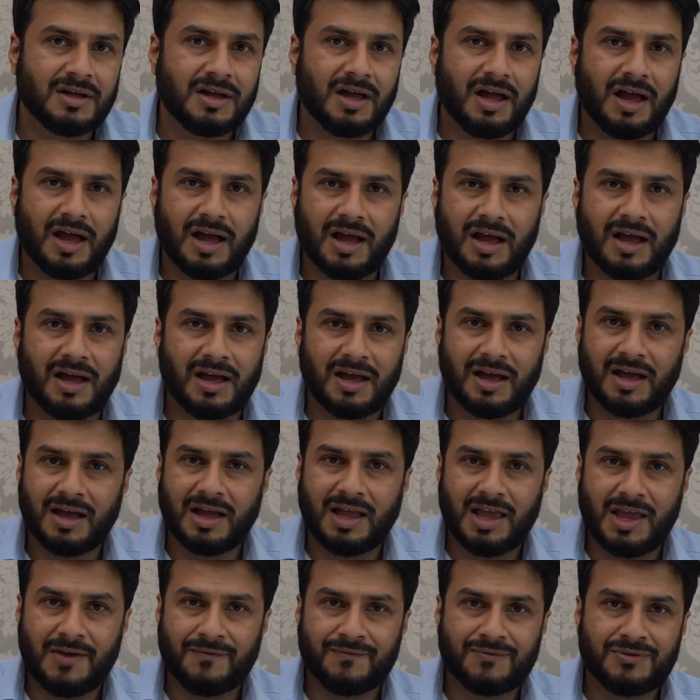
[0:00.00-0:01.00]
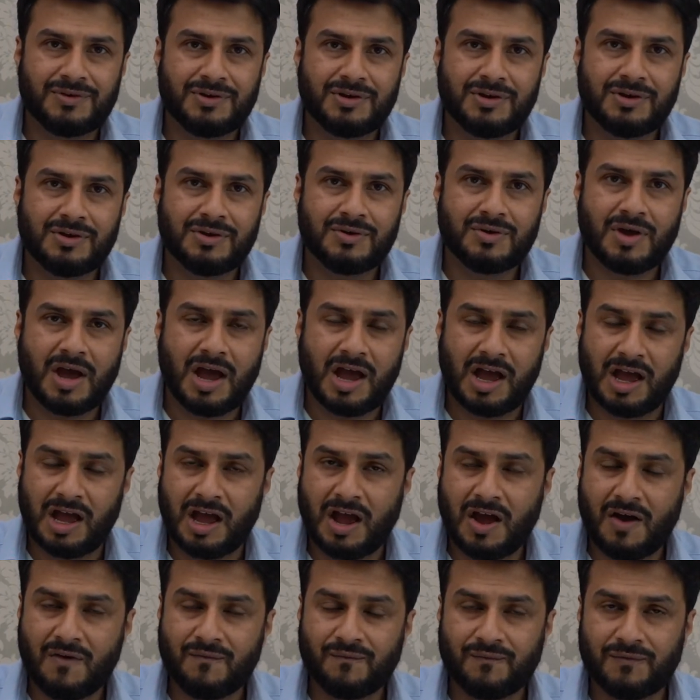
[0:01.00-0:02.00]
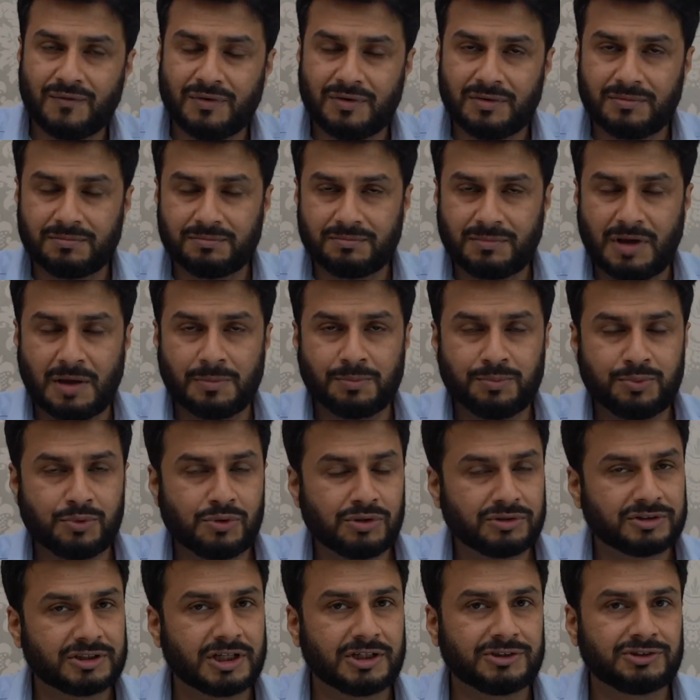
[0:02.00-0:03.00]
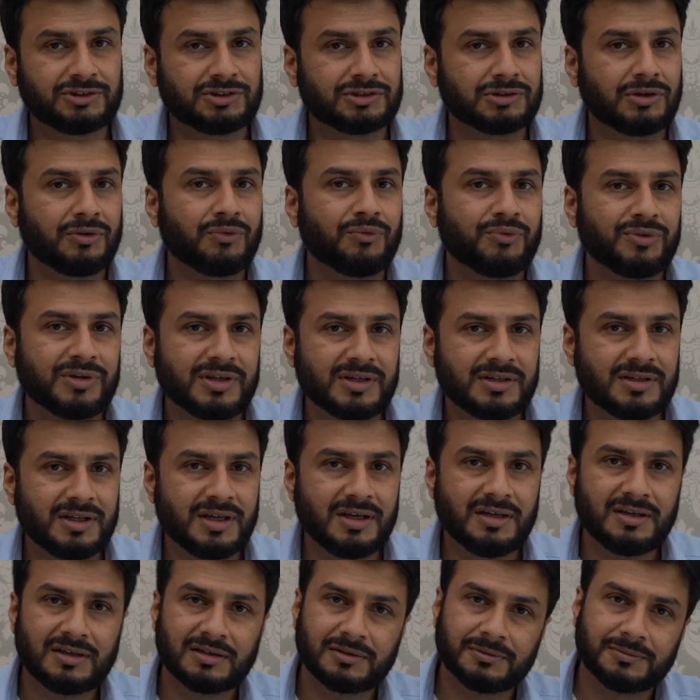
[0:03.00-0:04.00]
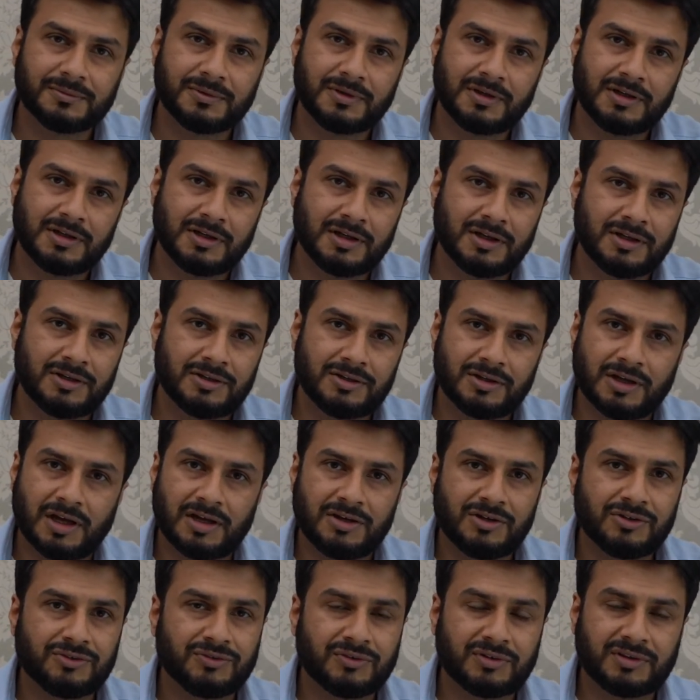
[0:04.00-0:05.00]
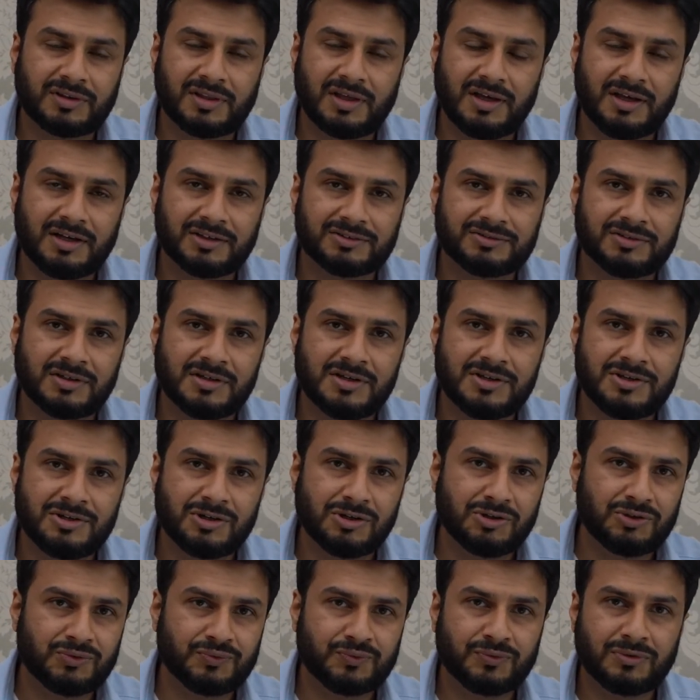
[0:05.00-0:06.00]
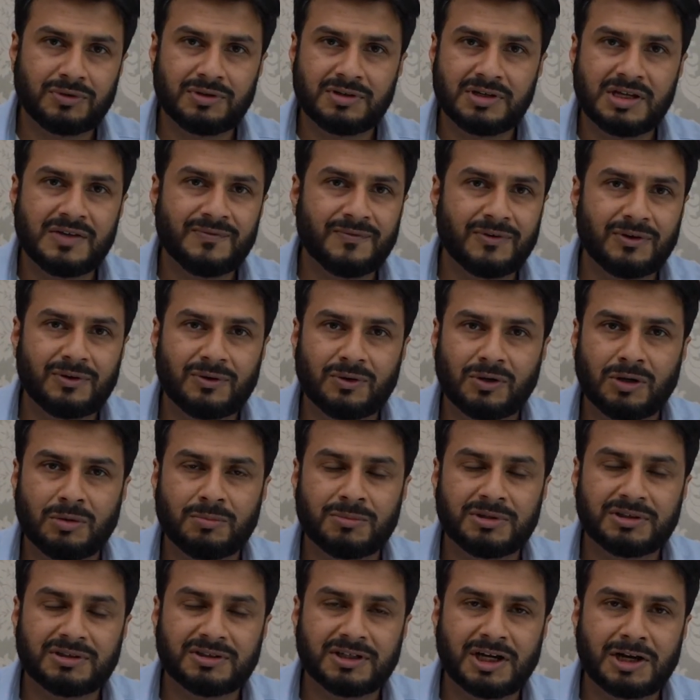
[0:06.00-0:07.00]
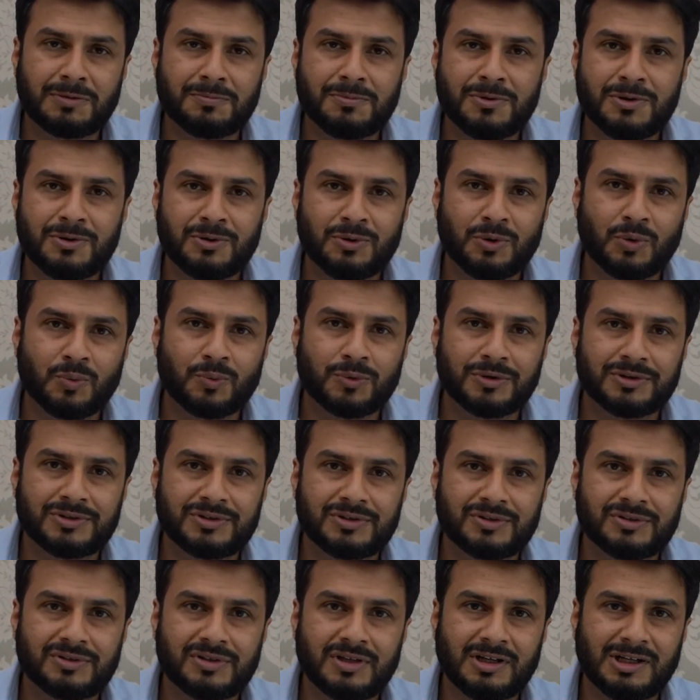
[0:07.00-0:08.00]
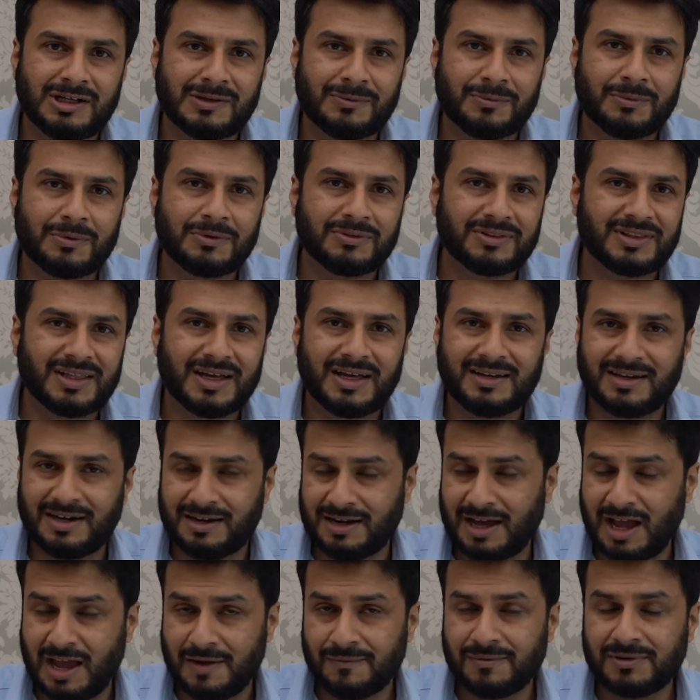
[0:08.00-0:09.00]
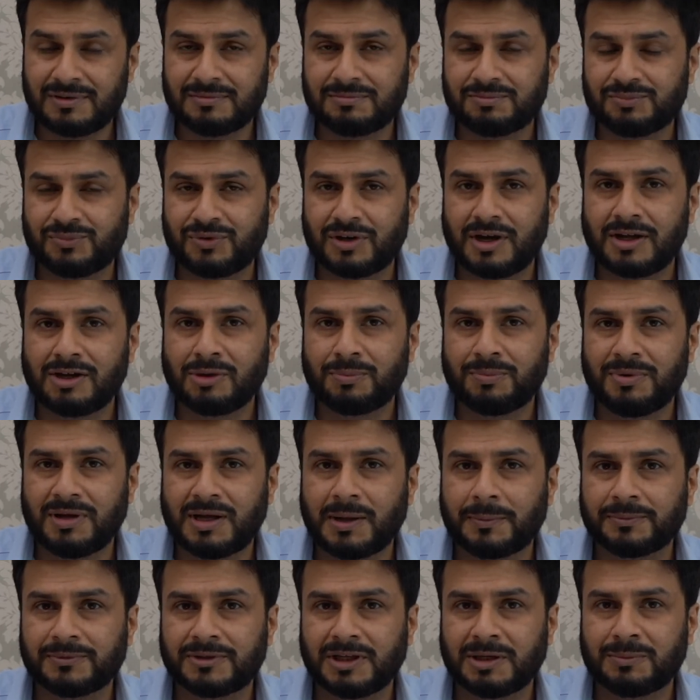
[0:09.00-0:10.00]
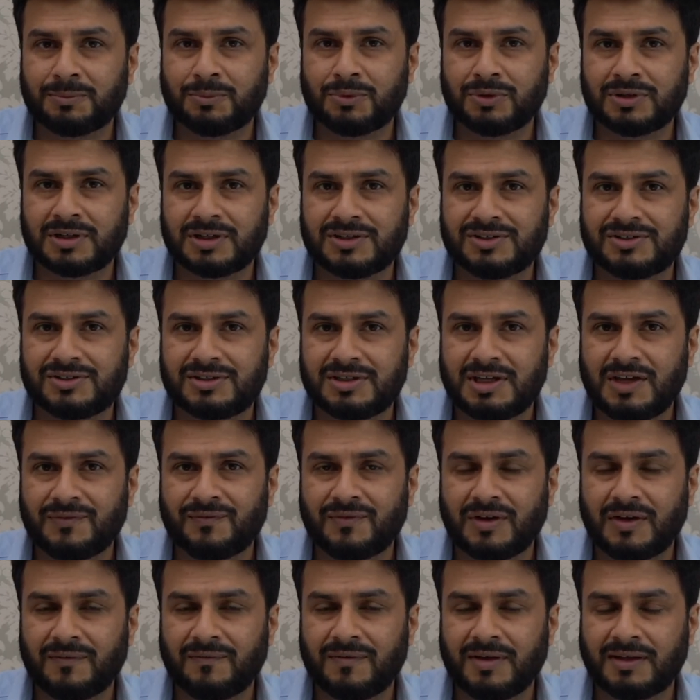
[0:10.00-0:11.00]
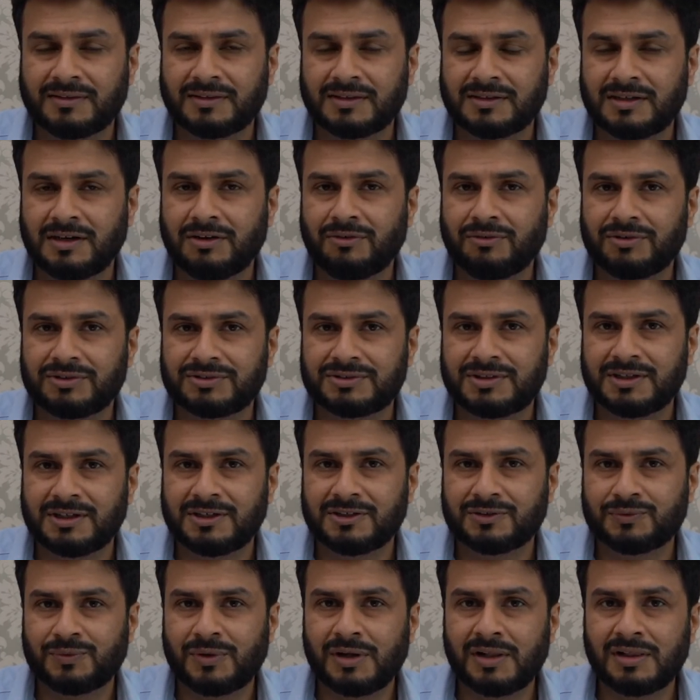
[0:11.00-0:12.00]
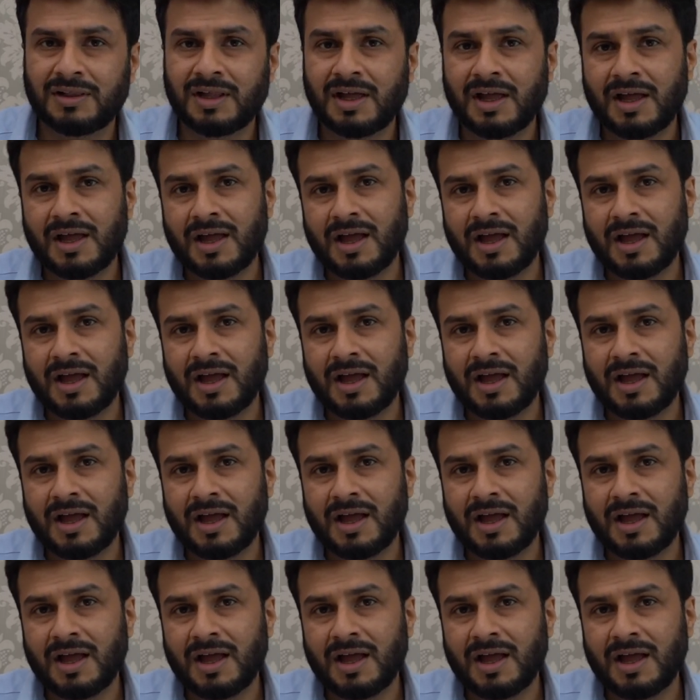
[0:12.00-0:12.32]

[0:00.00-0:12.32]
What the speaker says: If you have a book that you're reading, you think it's really useful, leave a comment, let me know what you think about that, and I will try to pick up that book and see if I find it interesting as well.